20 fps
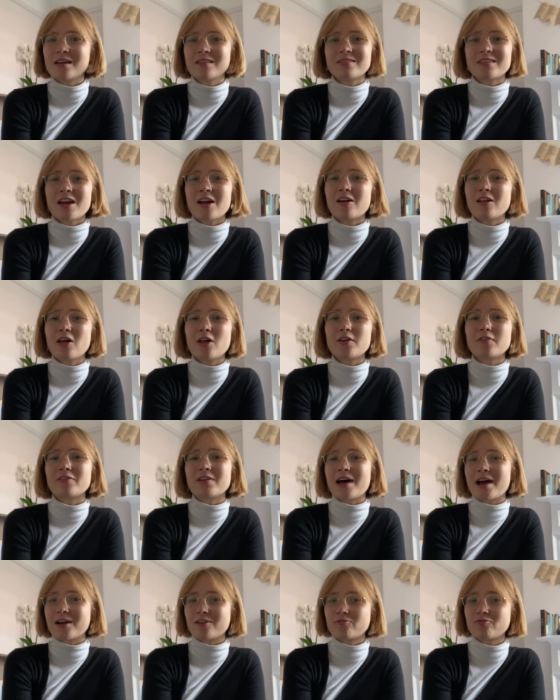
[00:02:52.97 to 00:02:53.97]
there are a lot of
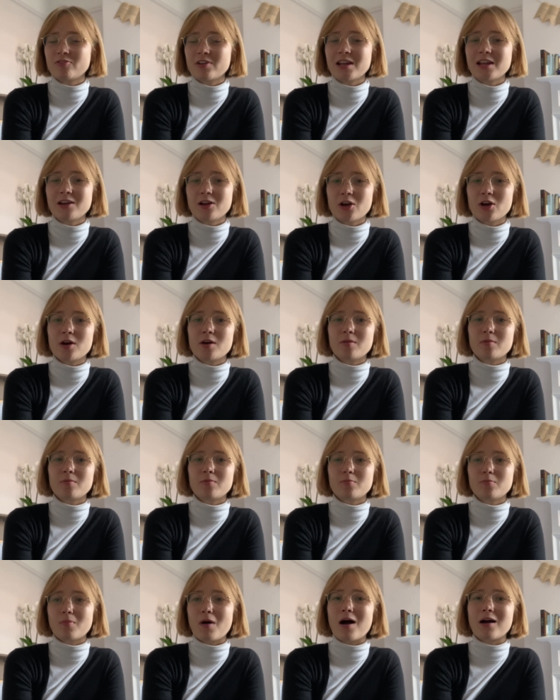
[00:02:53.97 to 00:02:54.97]
like really good
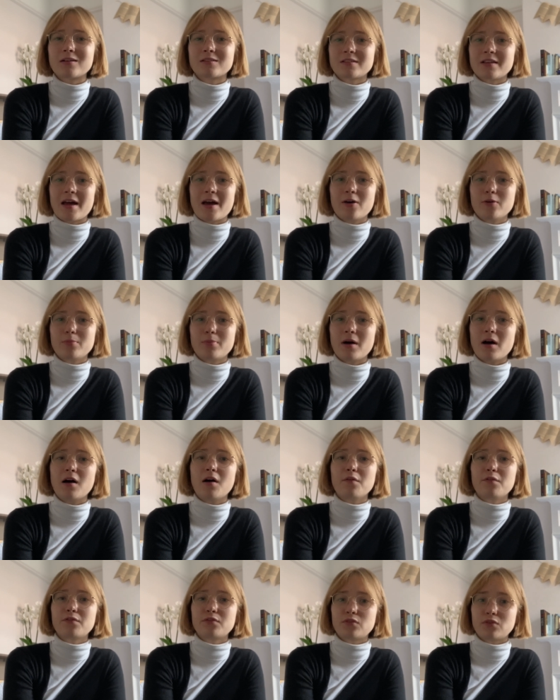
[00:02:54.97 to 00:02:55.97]
marked out
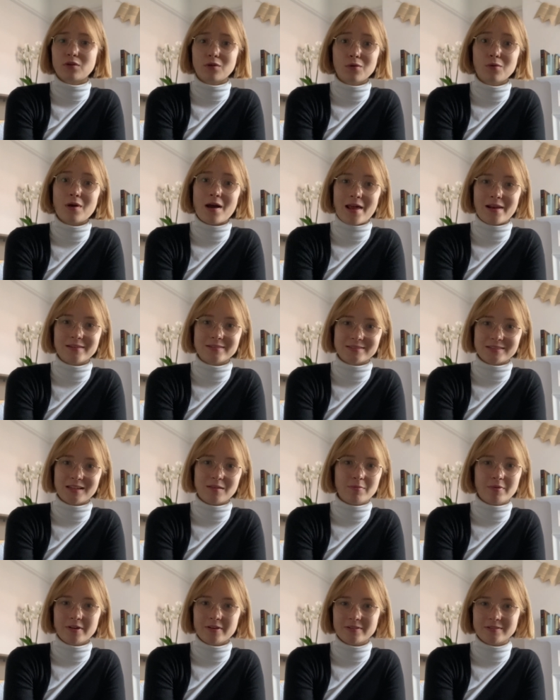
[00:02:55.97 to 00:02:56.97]
paths to
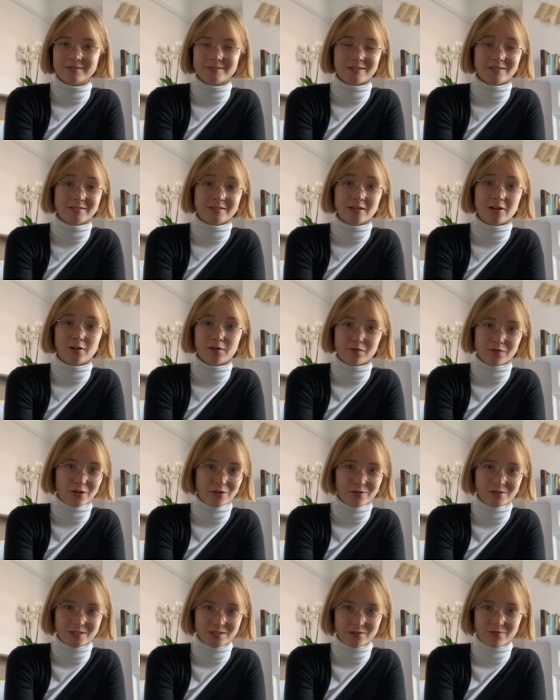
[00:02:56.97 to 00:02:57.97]
LSE because there's a lot of
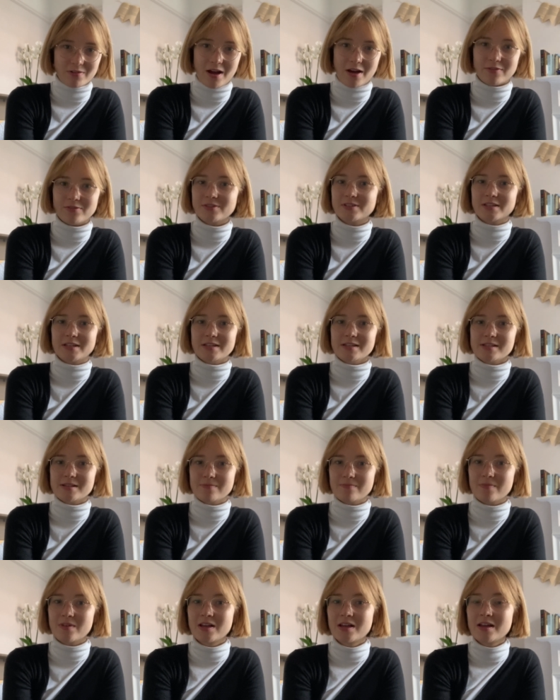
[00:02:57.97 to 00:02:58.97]
unis around,
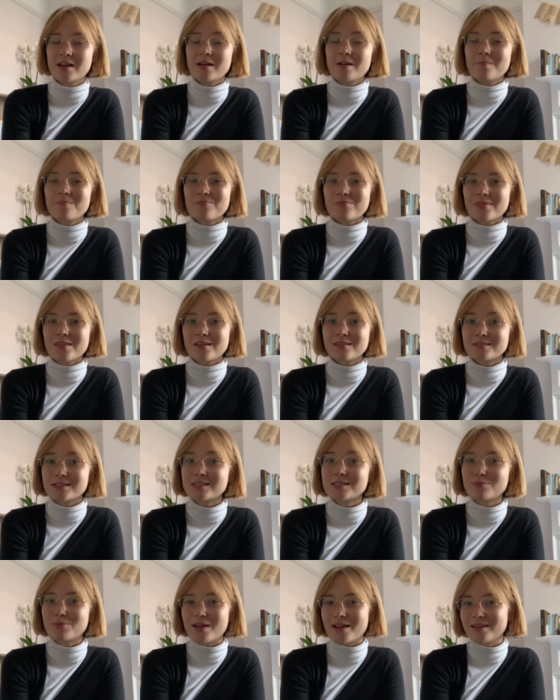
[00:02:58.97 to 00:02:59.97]
and
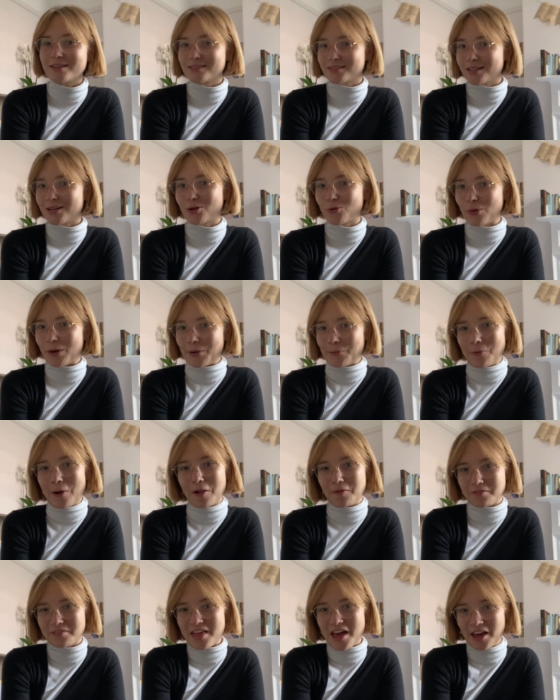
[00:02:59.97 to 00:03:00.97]
city planners did quite
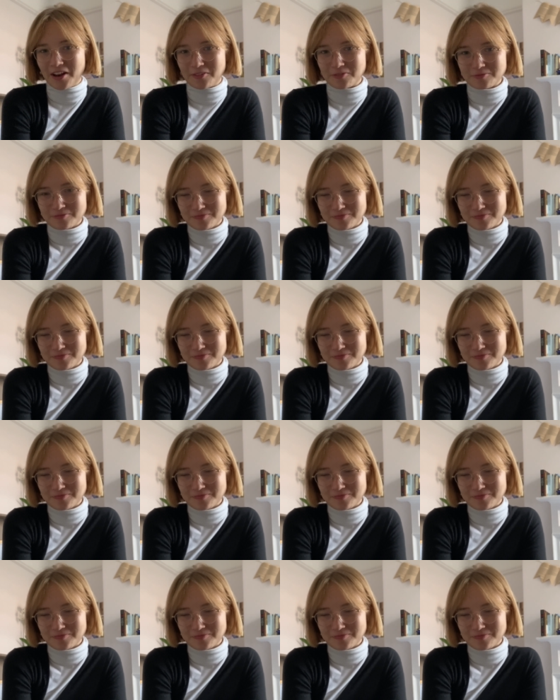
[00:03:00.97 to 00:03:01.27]
well with that.